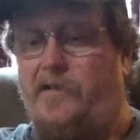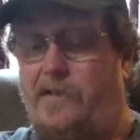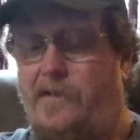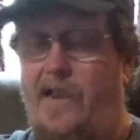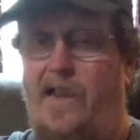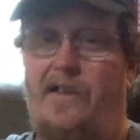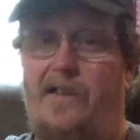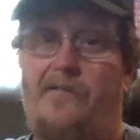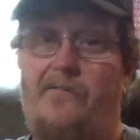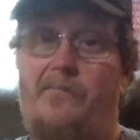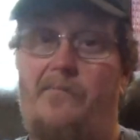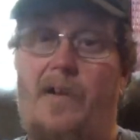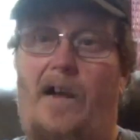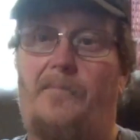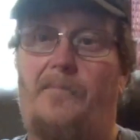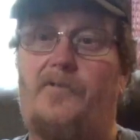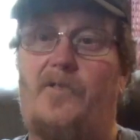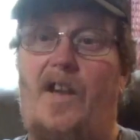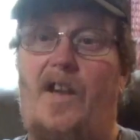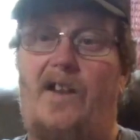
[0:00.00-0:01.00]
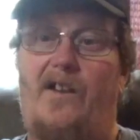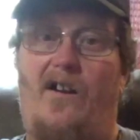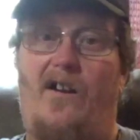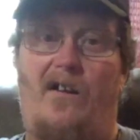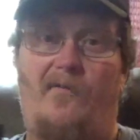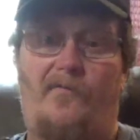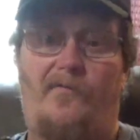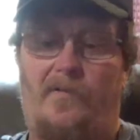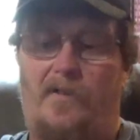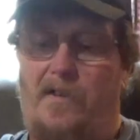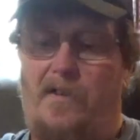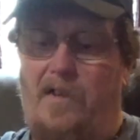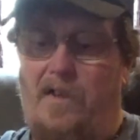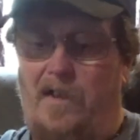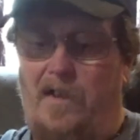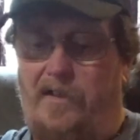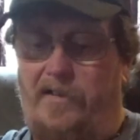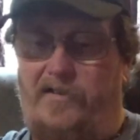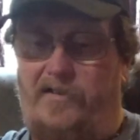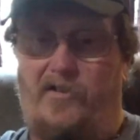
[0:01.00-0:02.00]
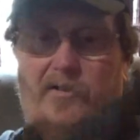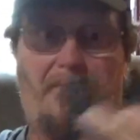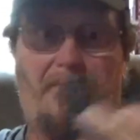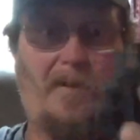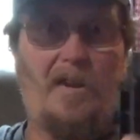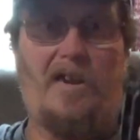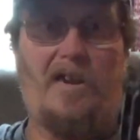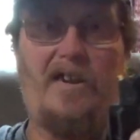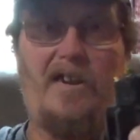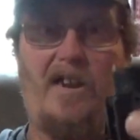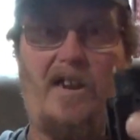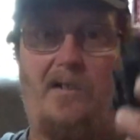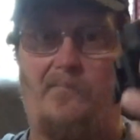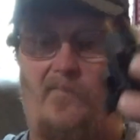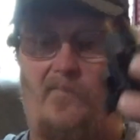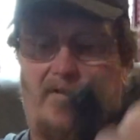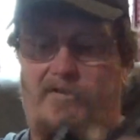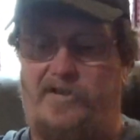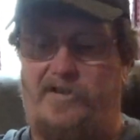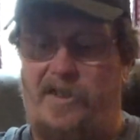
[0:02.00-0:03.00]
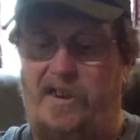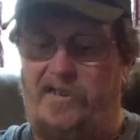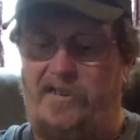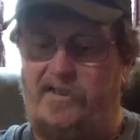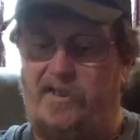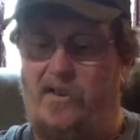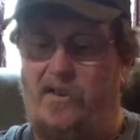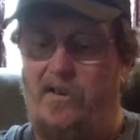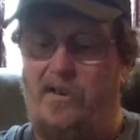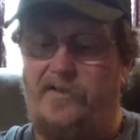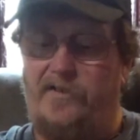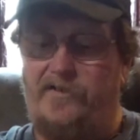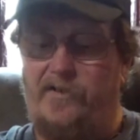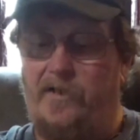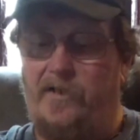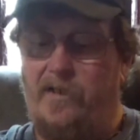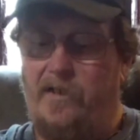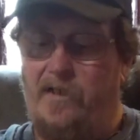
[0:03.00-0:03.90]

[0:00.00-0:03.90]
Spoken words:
and pops right off. You can plug it up once you get it charged.